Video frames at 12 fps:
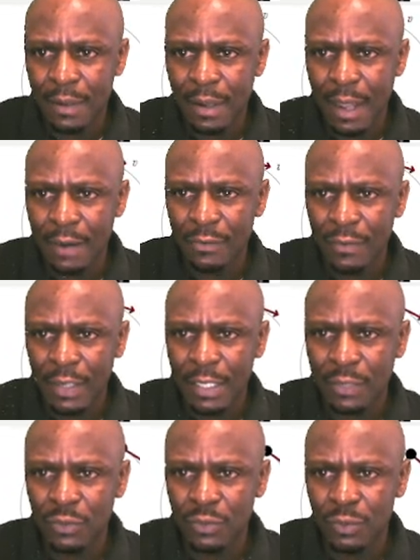r vector
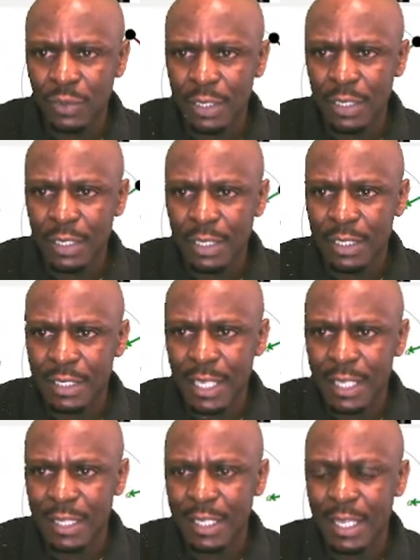2 is
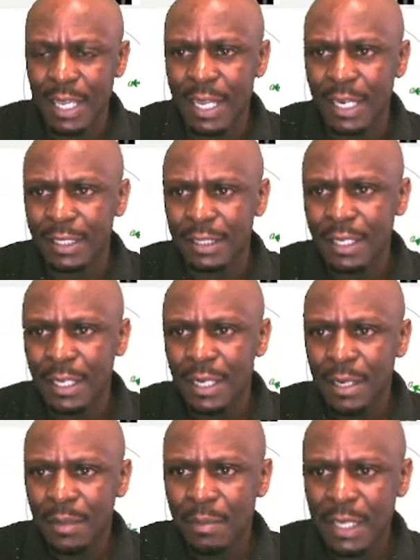nothing else
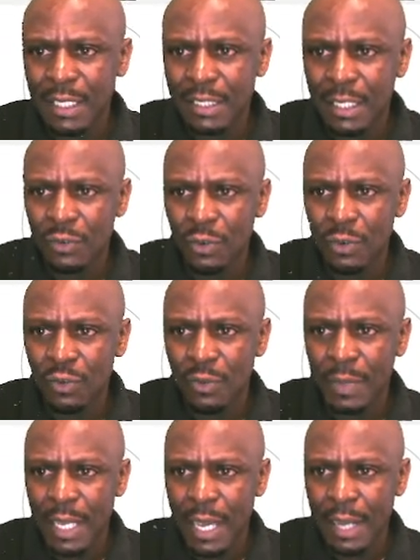but it's just going to
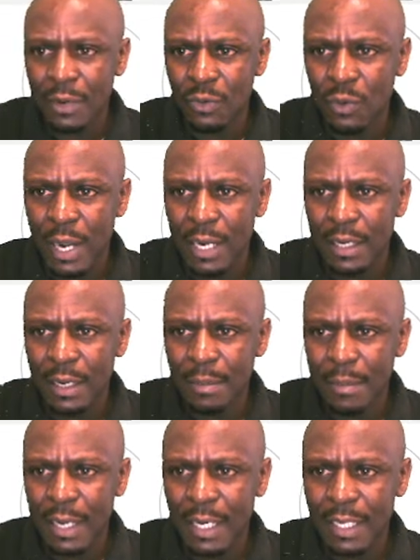be r1
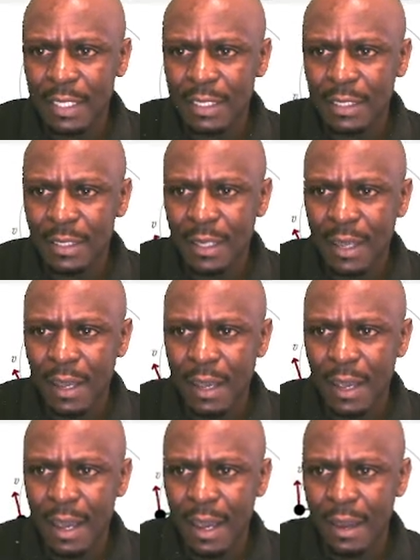minus
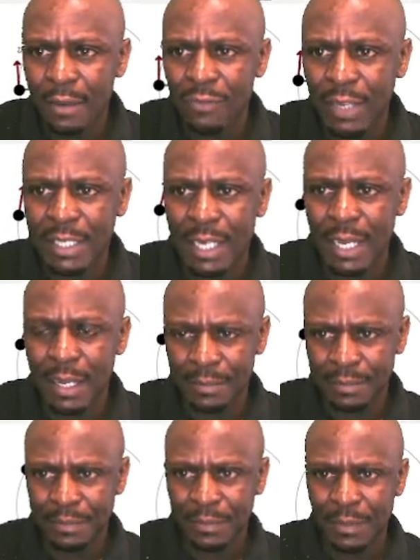vector
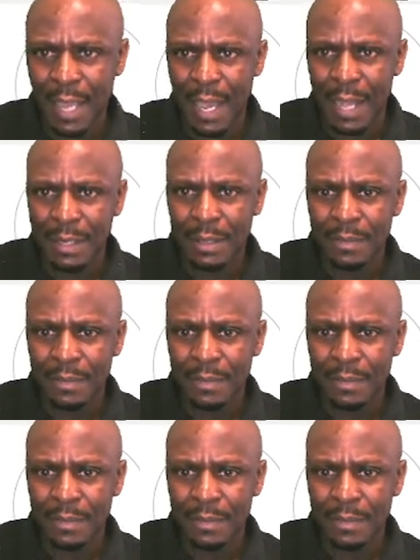r. Ah.